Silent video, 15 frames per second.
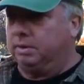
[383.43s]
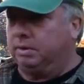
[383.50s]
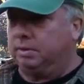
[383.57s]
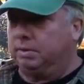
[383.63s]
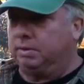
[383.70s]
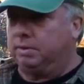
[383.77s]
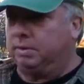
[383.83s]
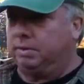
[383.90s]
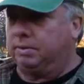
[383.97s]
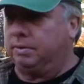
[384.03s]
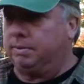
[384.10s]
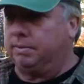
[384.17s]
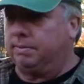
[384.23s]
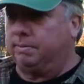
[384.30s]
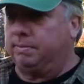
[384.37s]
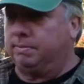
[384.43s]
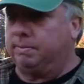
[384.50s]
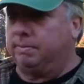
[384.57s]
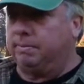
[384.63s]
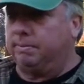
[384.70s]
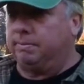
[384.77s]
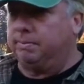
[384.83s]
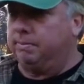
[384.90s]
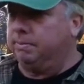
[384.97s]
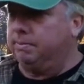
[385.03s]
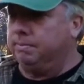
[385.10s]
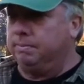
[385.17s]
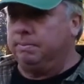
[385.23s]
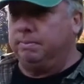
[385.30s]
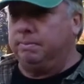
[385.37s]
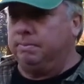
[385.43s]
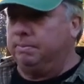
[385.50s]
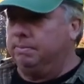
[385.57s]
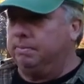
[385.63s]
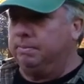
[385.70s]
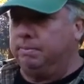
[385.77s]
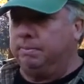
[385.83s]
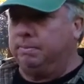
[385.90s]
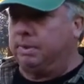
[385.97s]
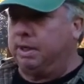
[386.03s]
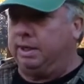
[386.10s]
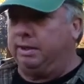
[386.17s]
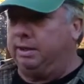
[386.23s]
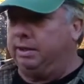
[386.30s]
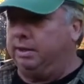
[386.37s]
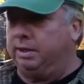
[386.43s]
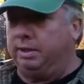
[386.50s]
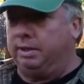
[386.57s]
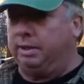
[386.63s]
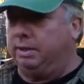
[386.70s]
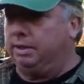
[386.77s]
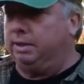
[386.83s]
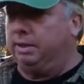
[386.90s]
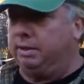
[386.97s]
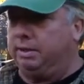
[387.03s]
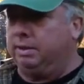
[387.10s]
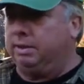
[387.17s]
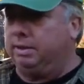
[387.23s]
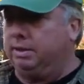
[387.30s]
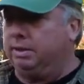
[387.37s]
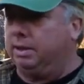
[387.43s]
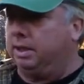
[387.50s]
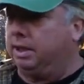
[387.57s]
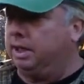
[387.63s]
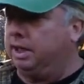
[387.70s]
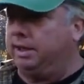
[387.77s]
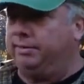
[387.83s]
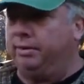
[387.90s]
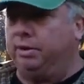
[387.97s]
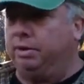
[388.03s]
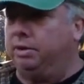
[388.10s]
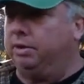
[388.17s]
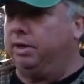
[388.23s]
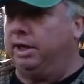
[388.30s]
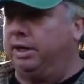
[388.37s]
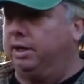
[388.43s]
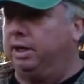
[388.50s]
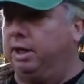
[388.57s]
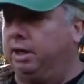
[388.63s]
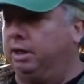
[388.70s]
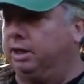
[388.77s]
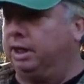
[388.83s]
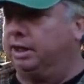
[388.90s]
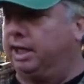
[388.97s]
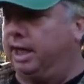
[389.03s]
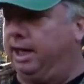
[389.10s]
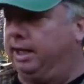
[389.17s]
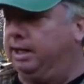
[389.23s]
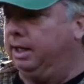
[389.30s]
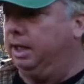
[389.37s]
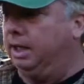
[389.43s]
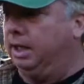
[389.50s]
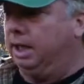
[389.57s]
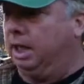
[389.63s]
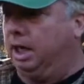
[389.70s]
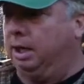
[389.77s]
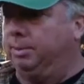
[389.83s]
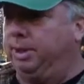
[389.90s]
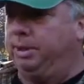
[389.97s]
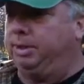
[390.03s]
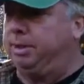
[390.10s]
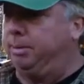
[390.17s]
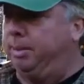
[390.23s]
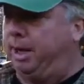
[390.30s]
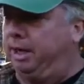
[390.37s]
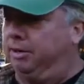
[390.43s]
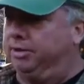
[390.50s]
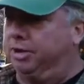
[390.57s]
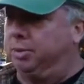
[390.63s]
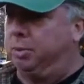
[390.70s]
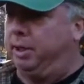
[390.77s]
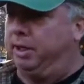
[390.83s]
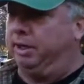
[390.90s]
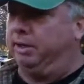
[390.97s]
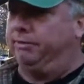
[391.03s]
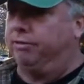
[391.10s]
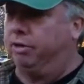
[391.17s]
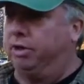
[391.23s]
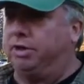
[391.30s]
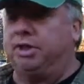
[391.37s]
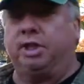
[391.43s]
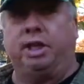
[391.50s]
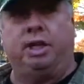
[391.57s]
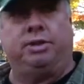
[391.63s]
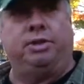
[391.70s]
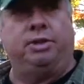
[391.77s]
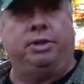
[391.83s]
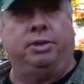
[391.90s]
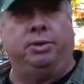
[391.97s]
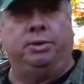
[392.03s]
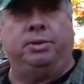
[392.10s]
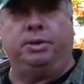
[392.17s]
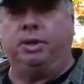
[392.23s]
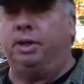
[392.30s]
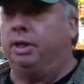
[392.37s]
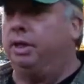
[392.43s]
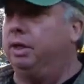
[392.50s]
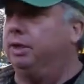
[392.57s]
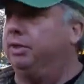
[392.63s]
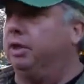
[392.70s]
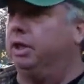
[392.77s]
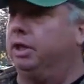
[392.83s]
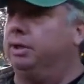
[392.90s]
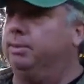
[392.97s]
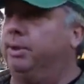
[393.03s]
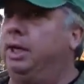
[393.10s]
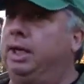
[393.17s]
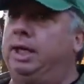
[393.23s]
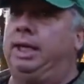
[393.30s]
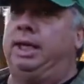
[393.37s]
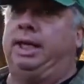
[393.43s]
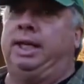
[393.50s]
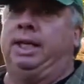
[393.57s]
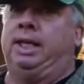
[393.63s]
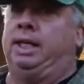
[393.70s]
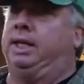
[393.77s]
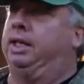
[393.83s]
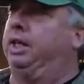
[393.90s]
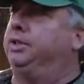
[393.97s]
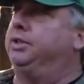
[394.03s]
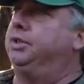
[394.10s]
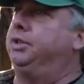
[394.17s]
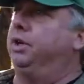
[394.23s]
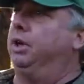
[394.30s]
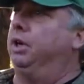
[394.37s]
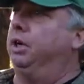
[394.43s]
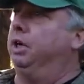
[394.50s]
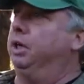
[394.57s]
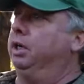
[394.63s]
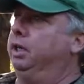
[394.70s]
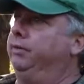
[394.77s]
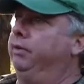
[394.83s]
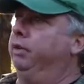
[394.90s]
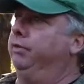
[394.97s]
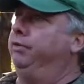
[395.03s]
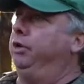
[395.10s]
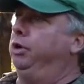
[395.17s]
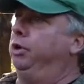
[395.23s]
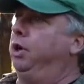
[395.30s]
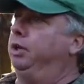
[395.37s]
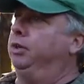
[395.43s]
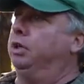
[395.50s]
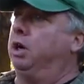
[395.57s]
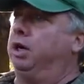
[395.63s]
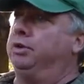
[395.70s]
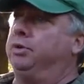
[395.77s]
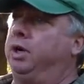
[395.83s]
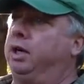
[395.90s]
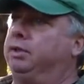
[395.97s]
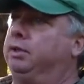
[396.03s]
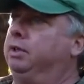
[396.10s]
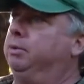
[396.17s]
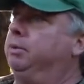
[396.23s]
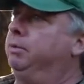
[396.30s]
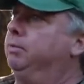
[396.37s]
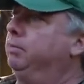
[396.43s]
elevating some people's status to help them in these areas? I haven't heard anything like that. I mean, it's a matter of just waiting for us to get to you. And that's even if you're on the contract, it